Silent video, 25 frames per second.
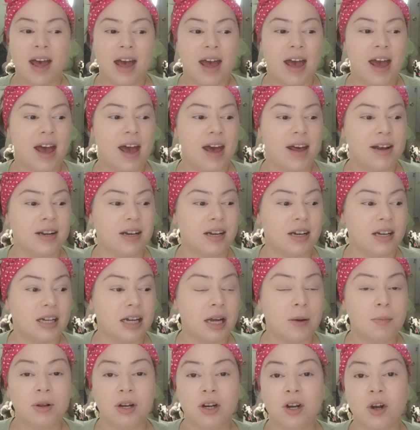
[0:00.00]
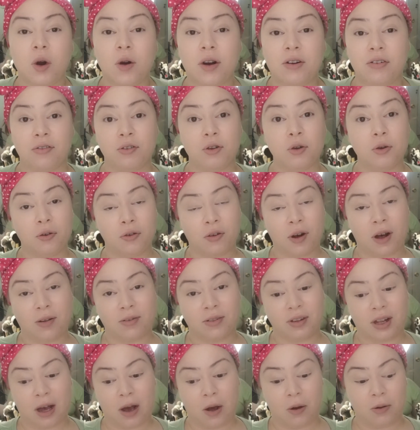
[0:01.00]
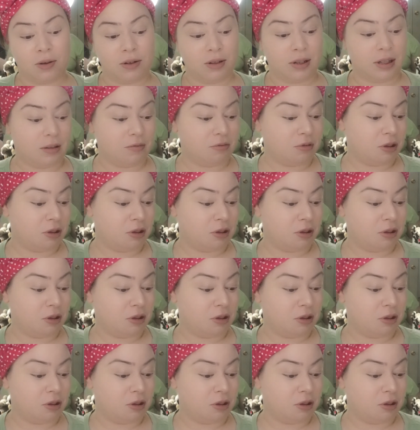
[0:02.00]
and let me know if you found out,